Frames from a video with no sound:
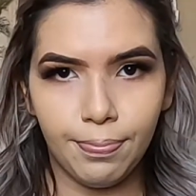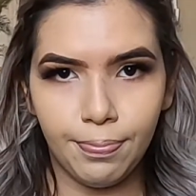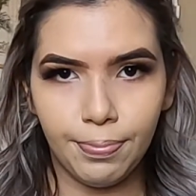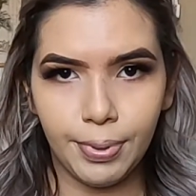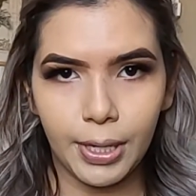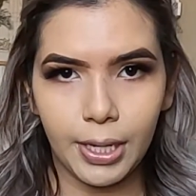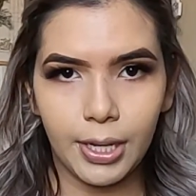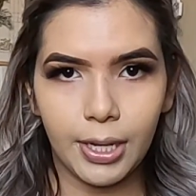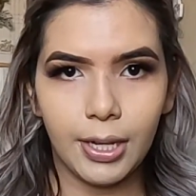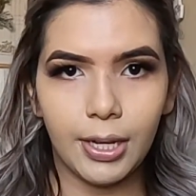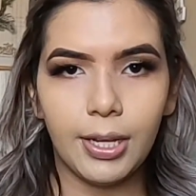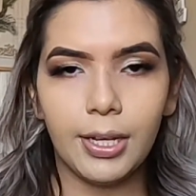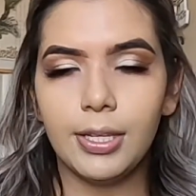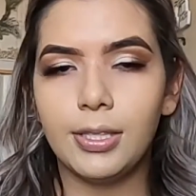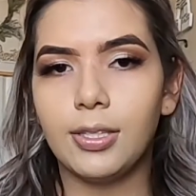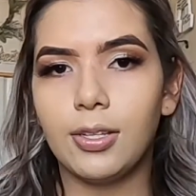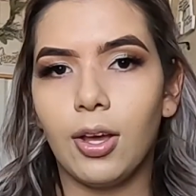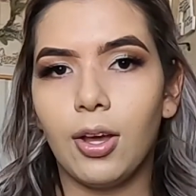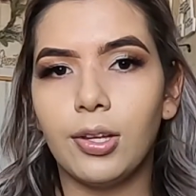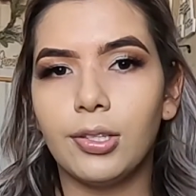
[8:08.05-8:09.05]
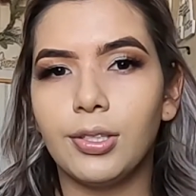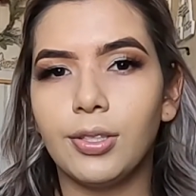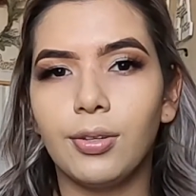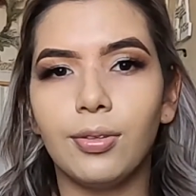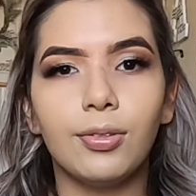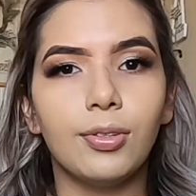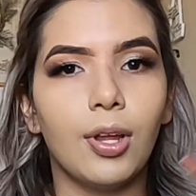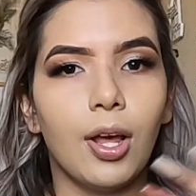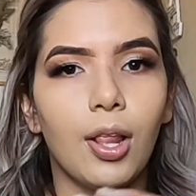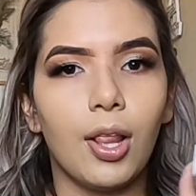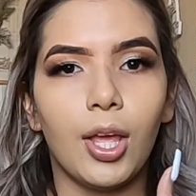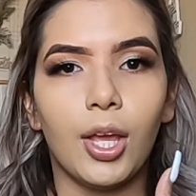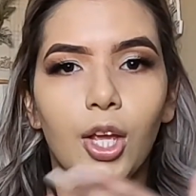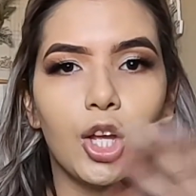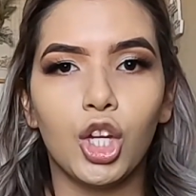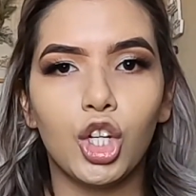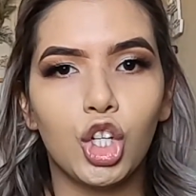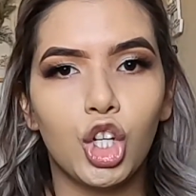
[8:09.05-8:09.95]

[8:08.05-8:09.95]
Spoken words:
but it's also not like